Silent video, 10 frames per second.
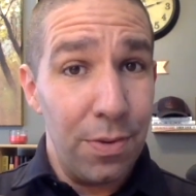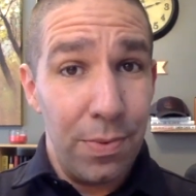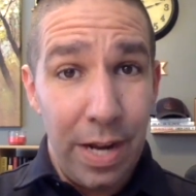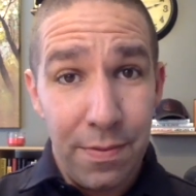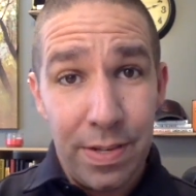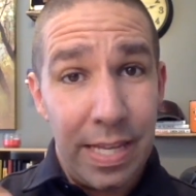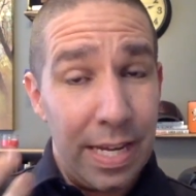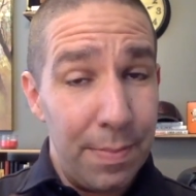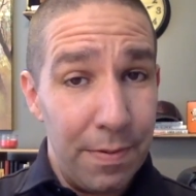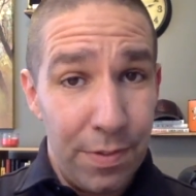whatever, and they
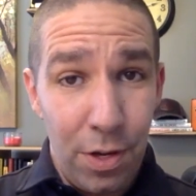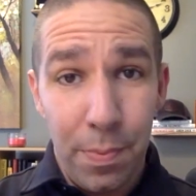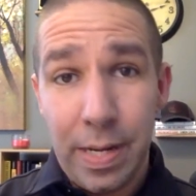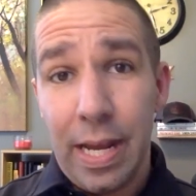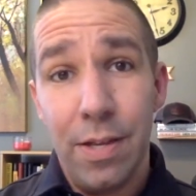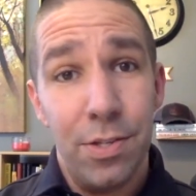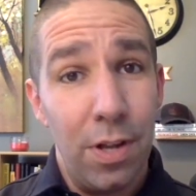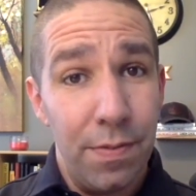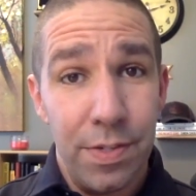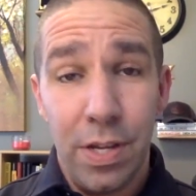come in for the open house, and
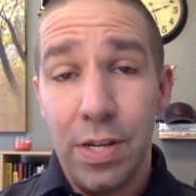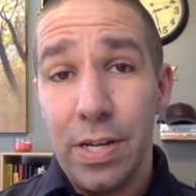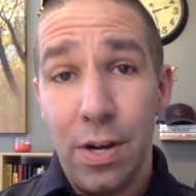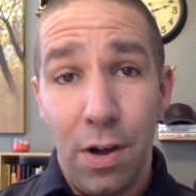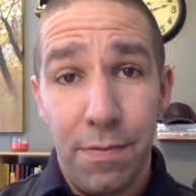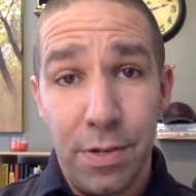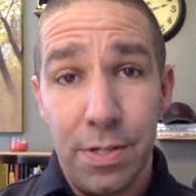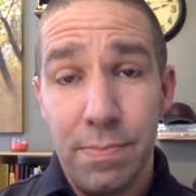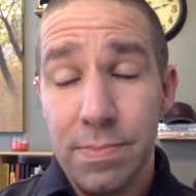all of a sudden you get offers.